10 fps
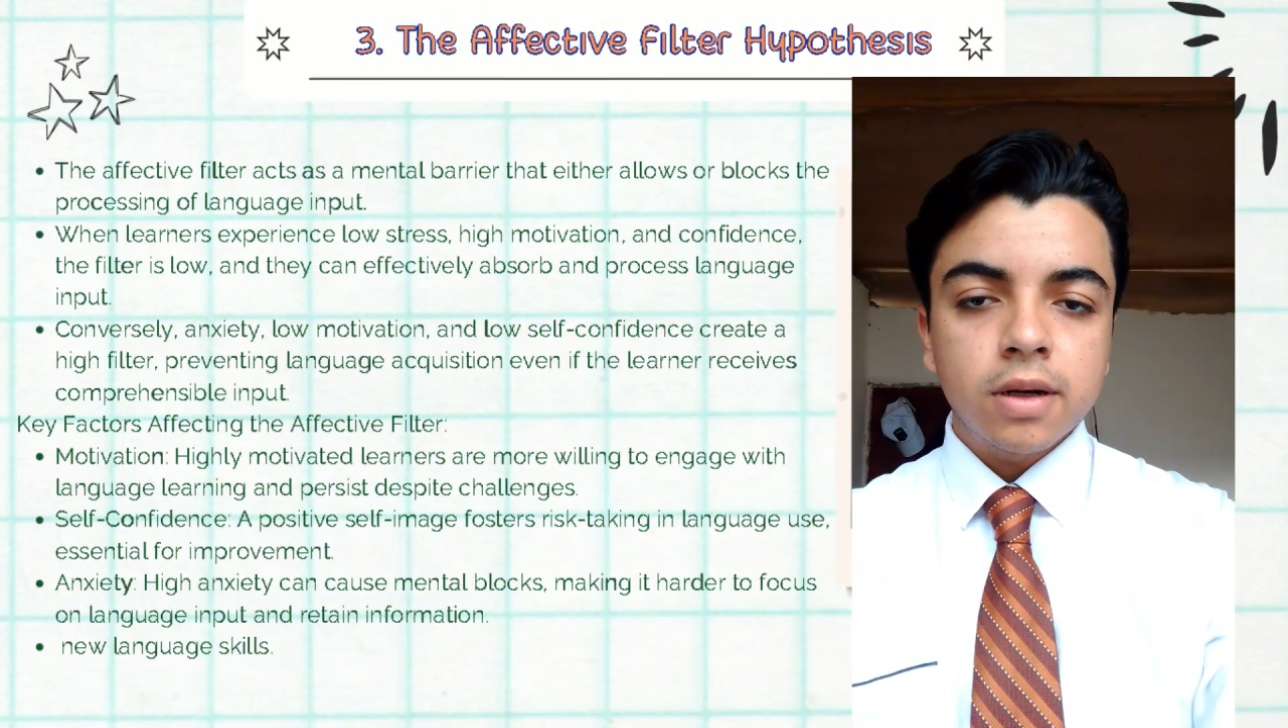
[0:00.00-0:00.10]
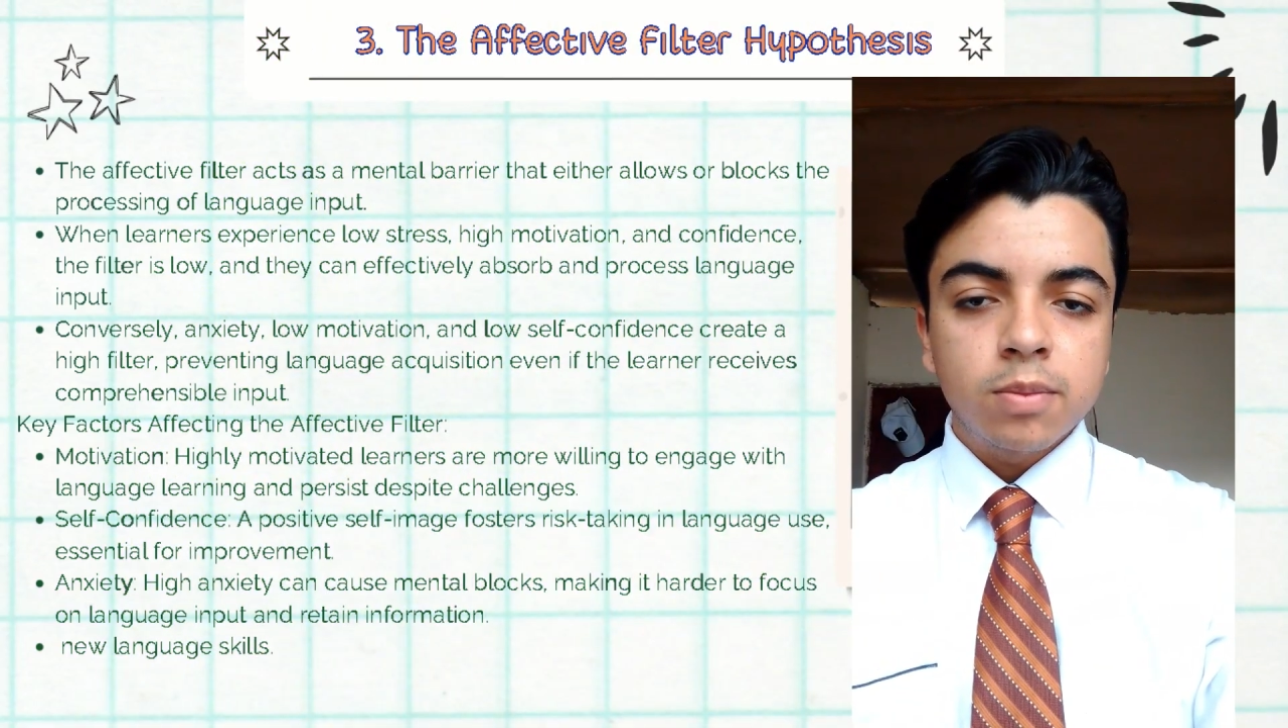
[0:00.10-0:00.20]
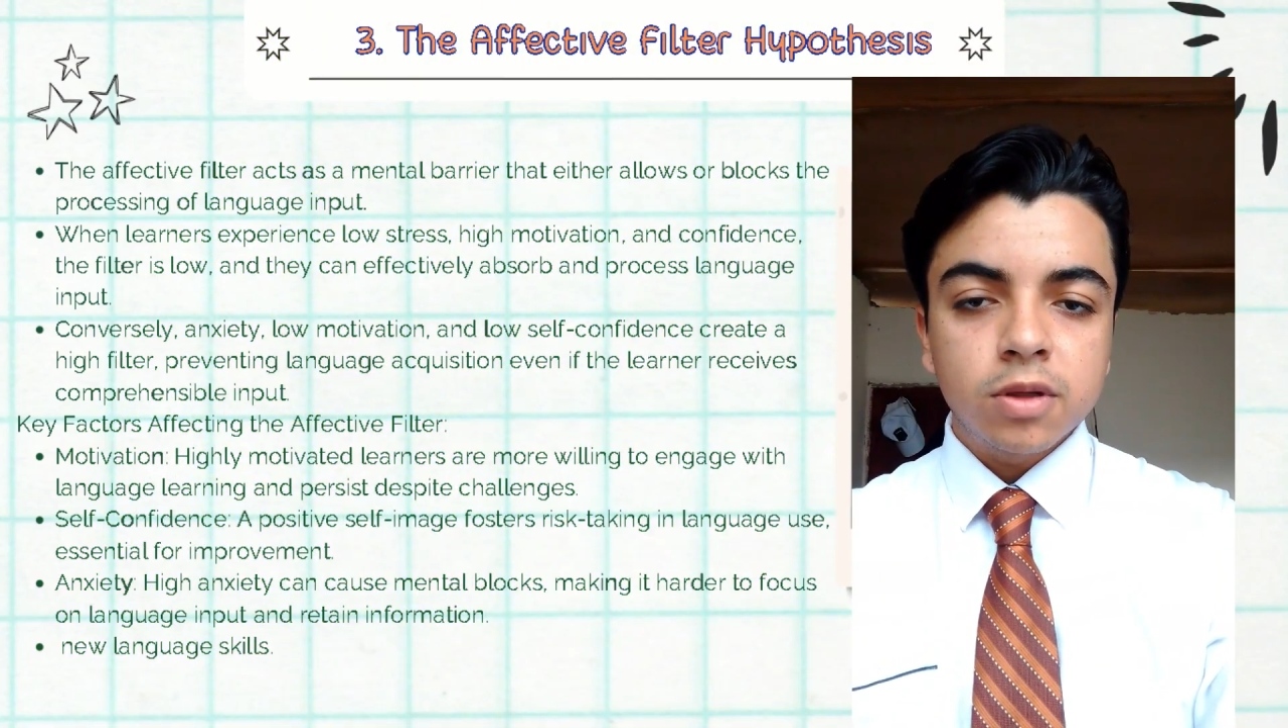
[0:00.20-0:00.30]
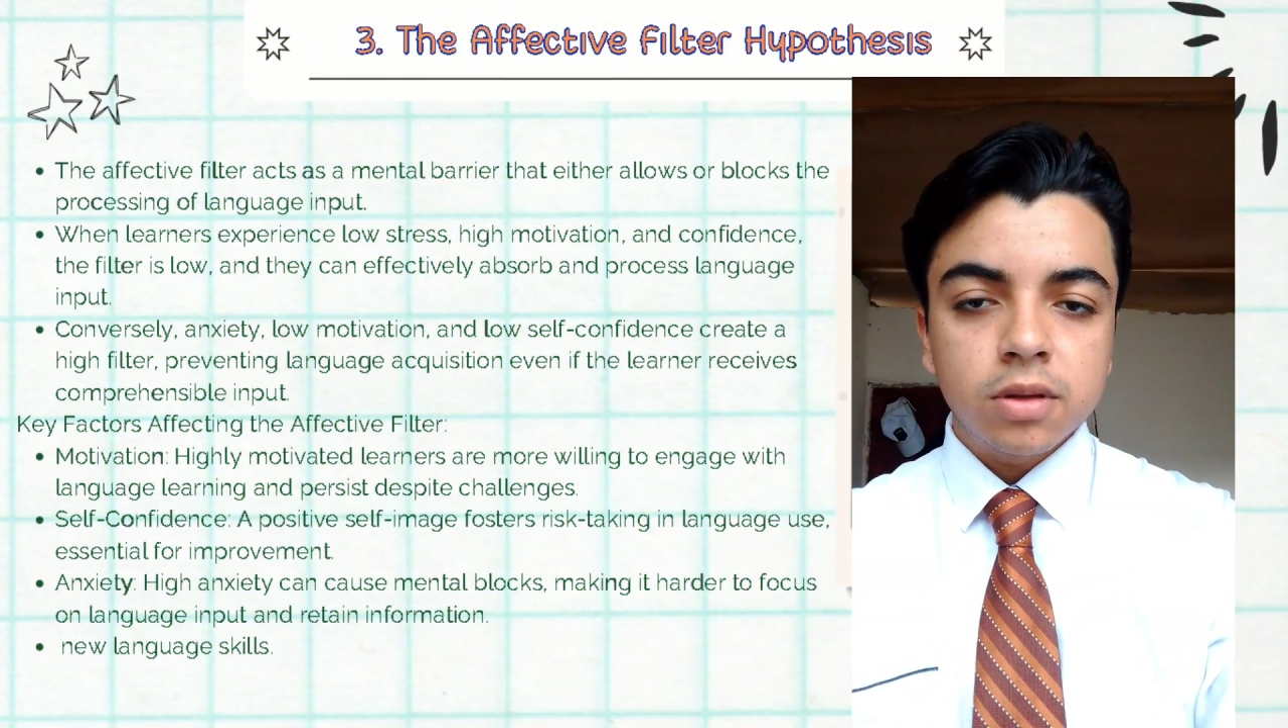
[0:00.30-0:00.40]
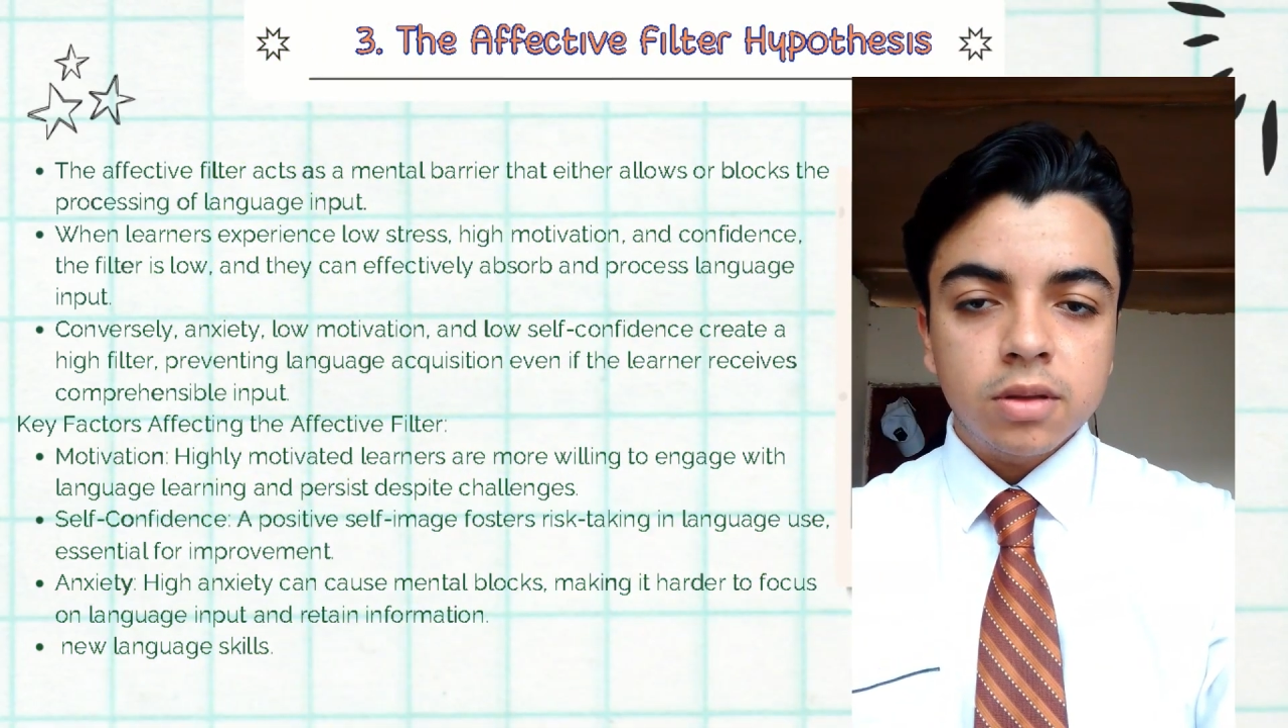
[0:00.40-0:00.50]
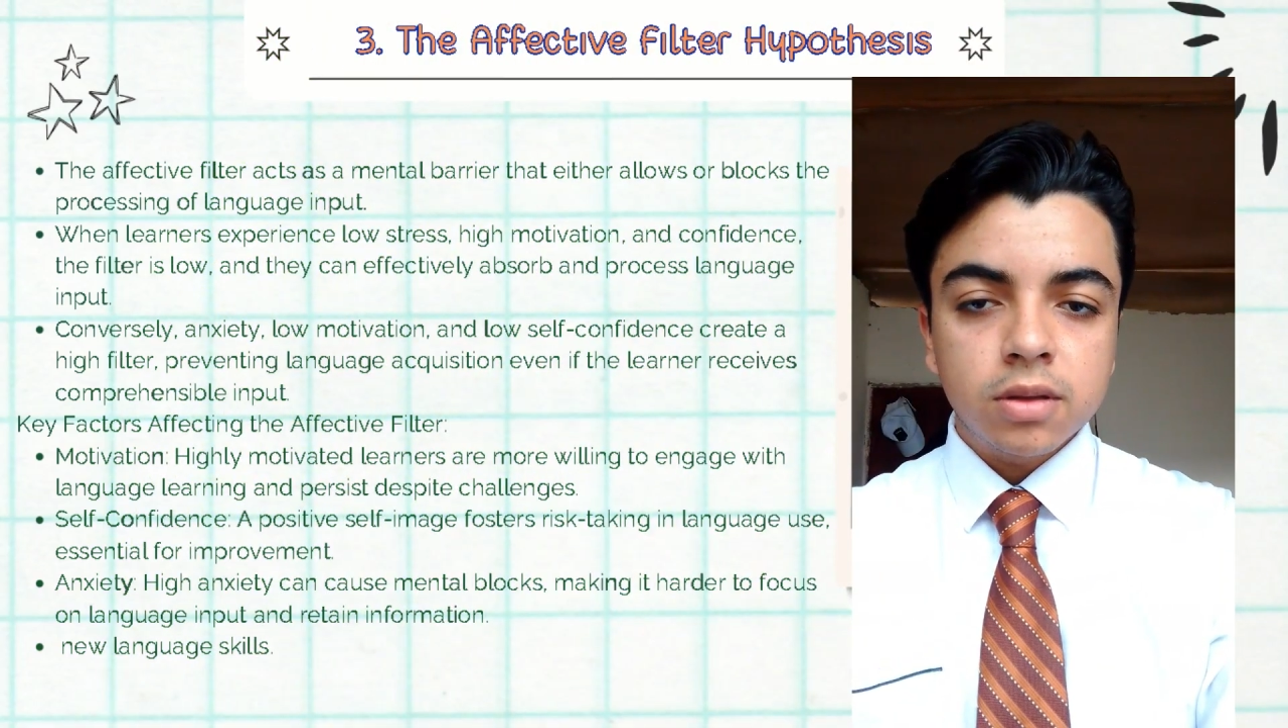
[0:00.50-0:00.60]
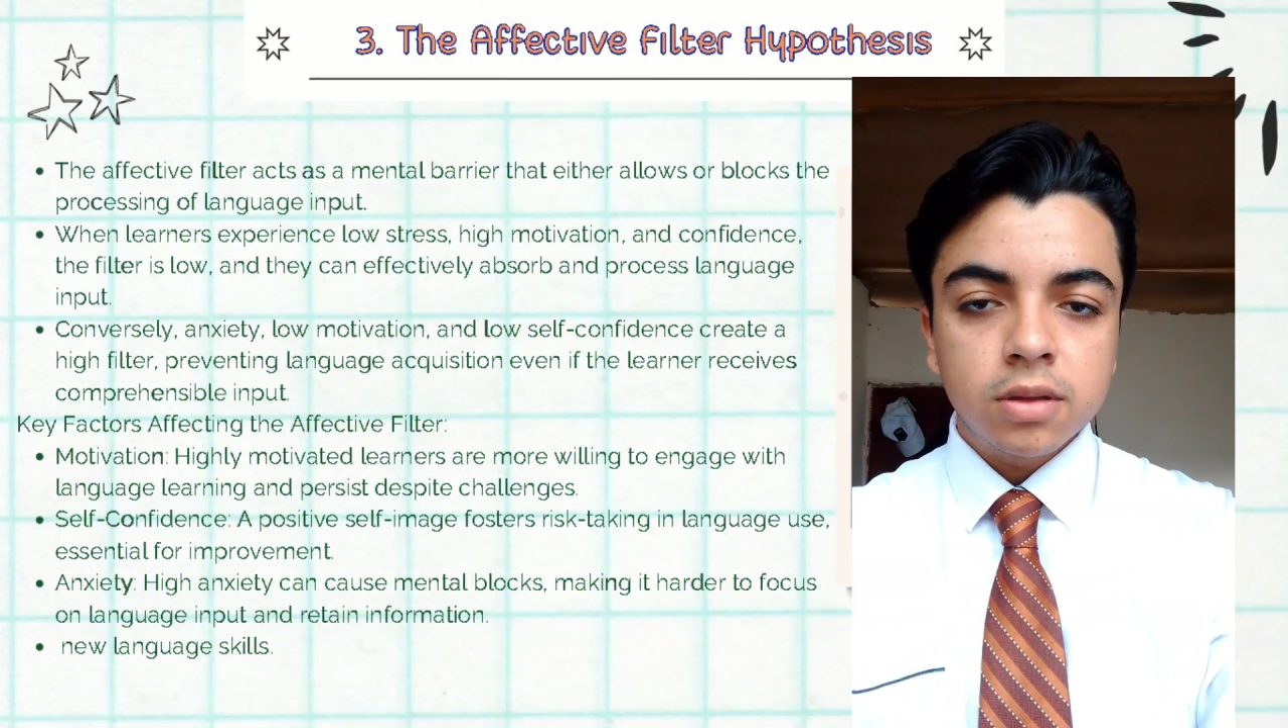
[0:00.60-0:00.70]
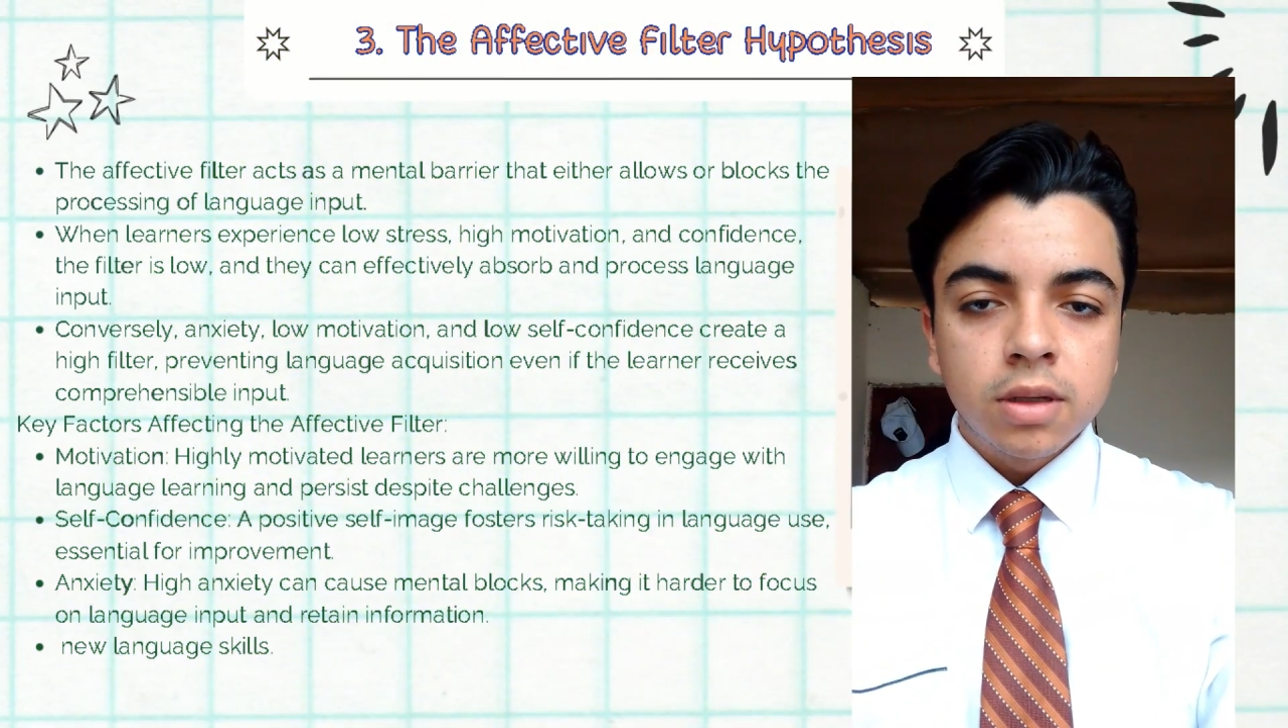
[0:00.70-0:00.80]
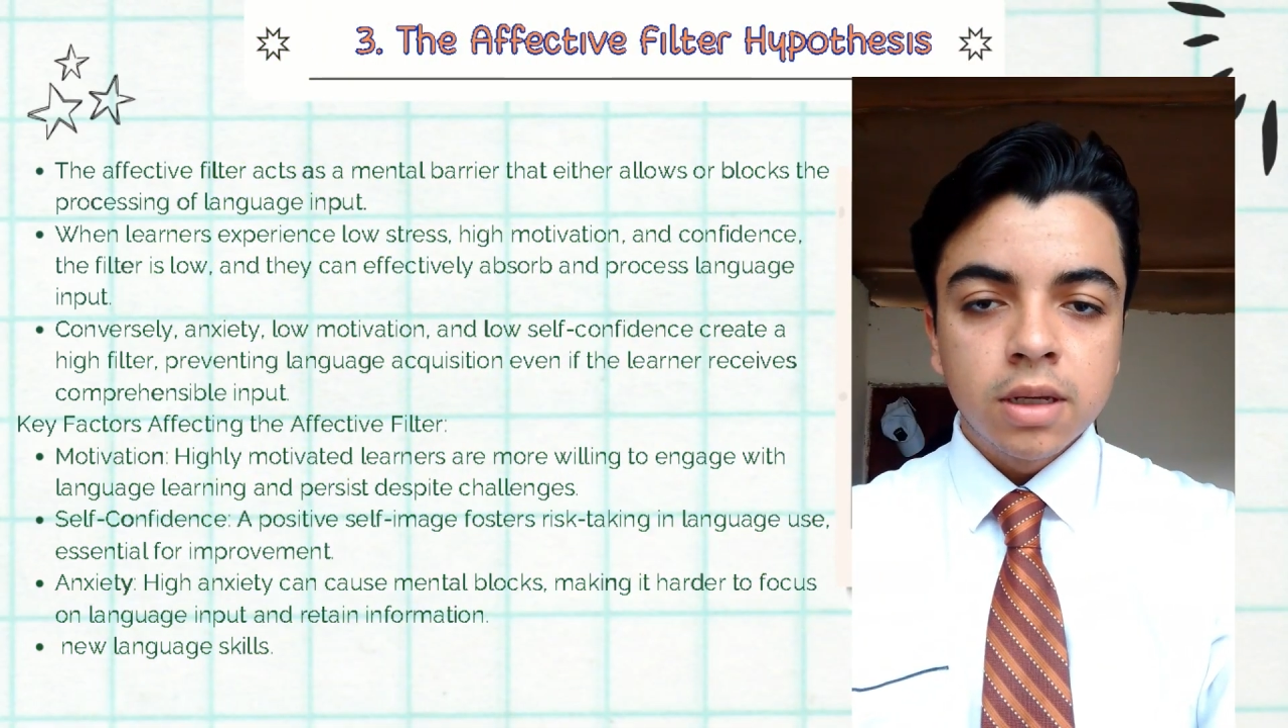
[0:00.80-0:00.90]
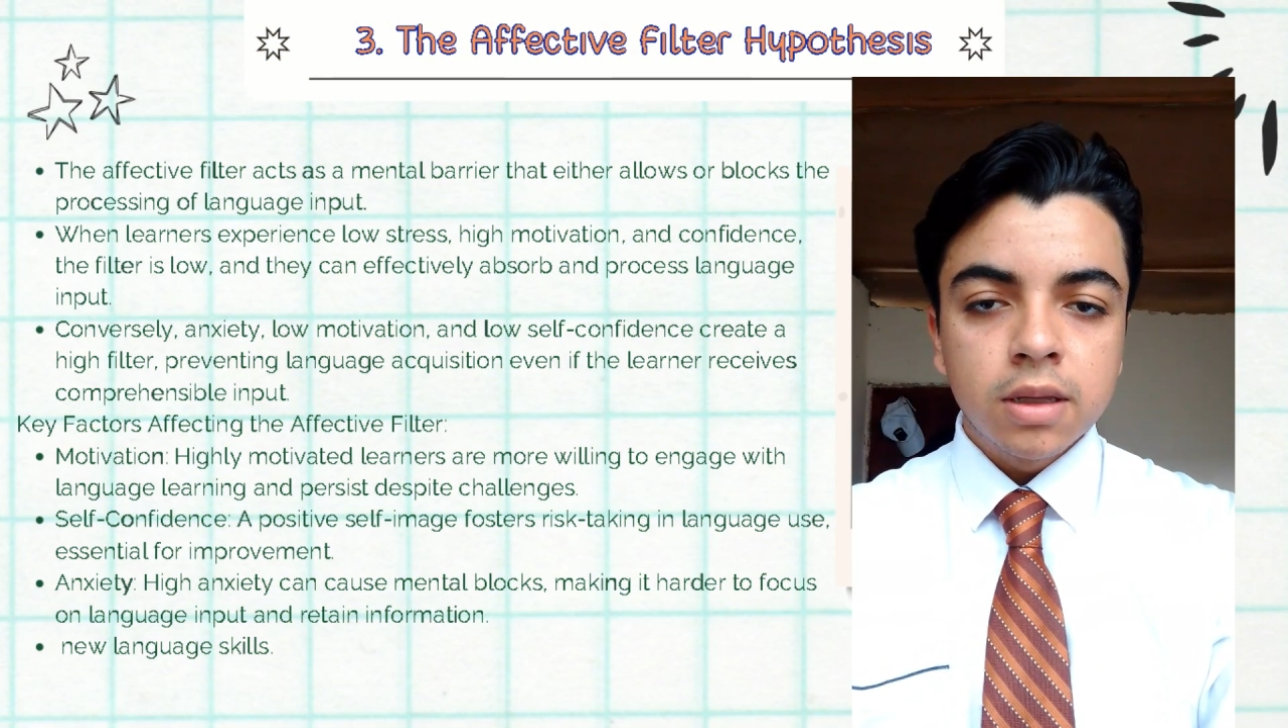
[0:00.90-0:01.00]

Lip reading: hypothesis.